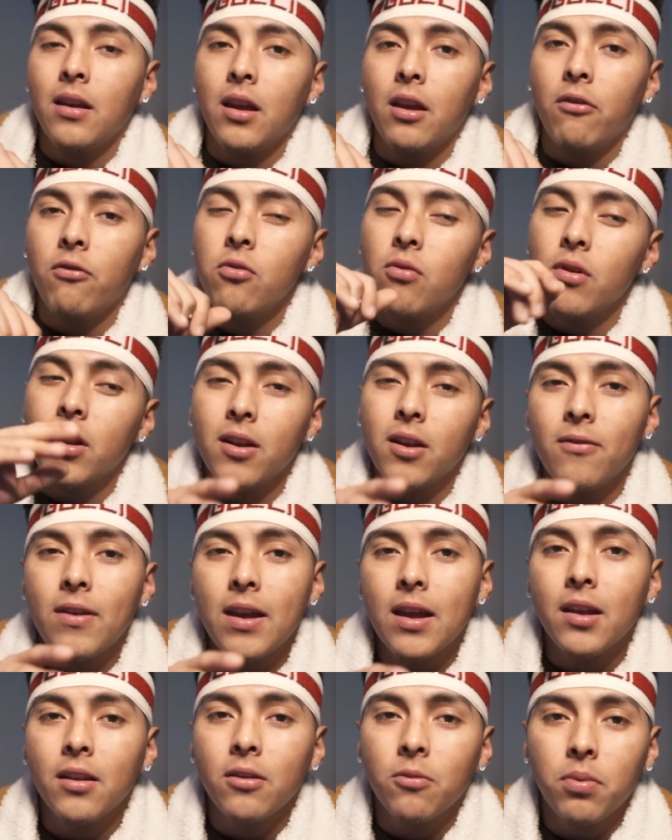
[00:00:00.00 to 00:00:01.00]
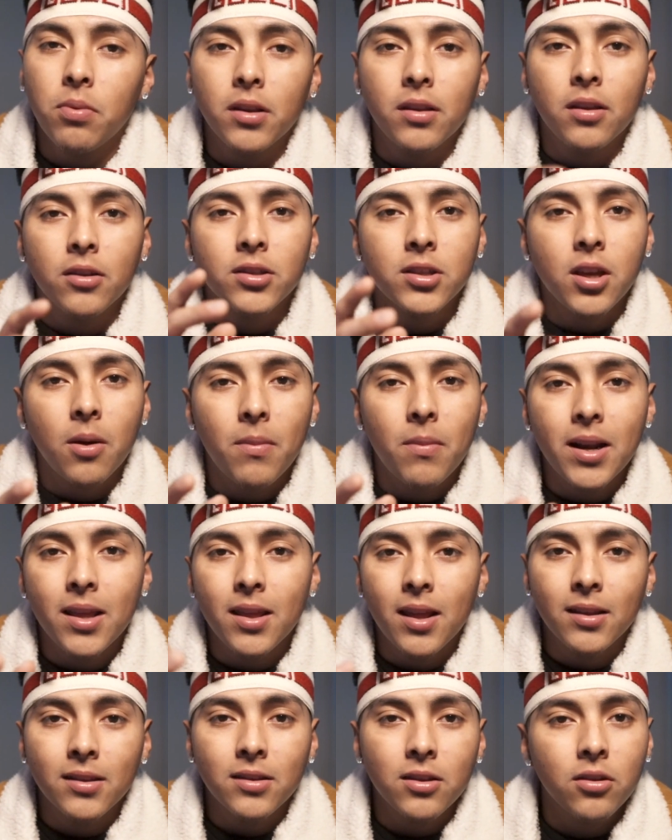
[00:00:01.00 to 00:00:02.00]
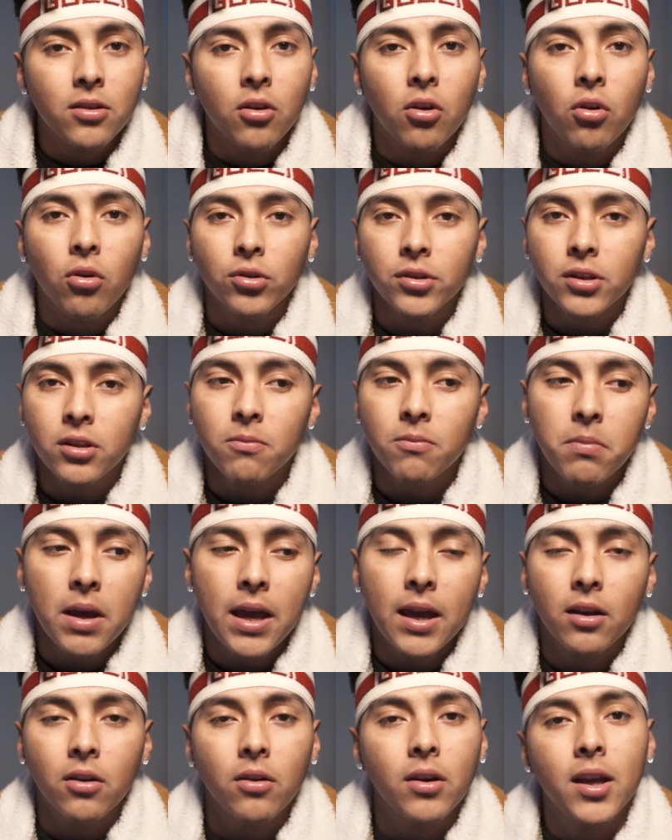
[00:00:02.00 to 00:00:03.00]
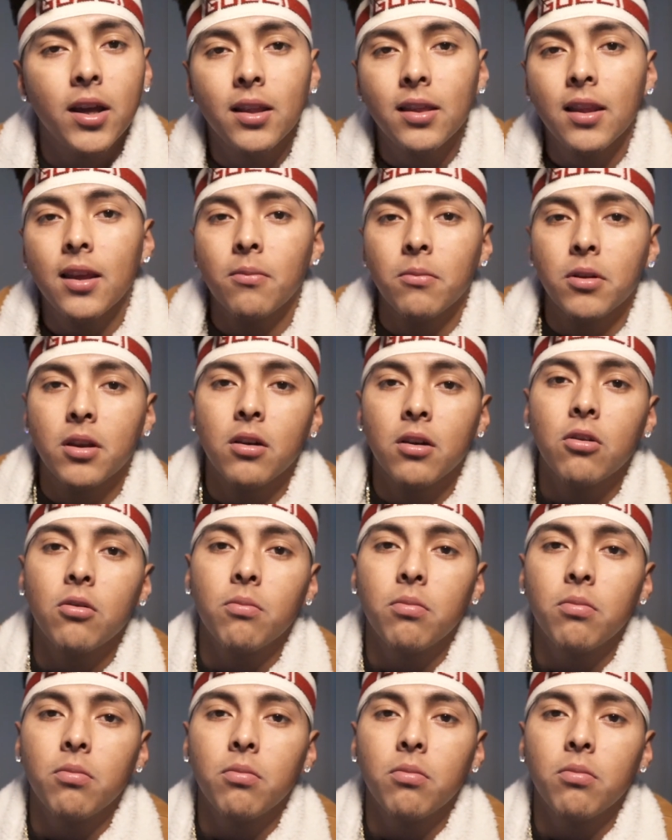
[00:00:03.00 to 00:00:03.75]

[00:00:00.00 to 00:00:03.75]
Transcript: If you want to advance, but there's somebody that's, you know, holding you back, go ahead and let them go,